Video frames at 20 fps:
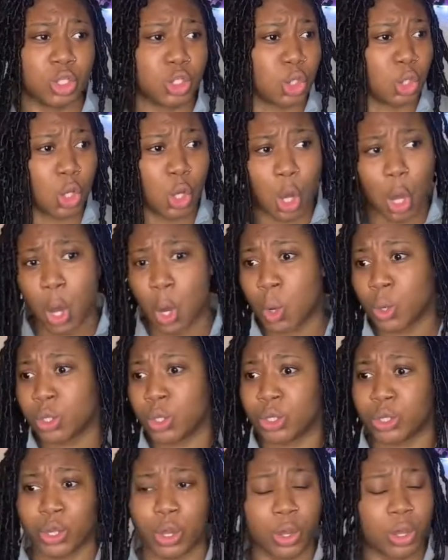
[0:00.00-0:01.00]
to go.
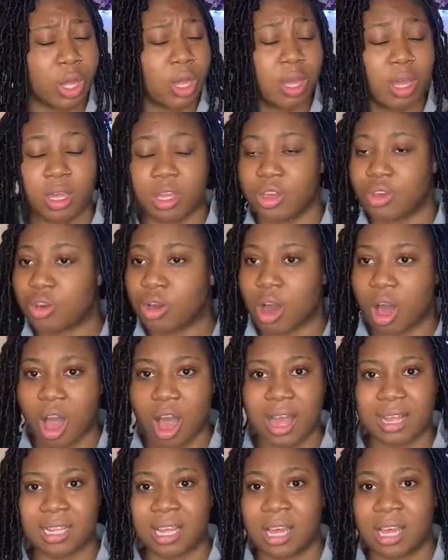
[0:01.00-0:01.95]
You can't.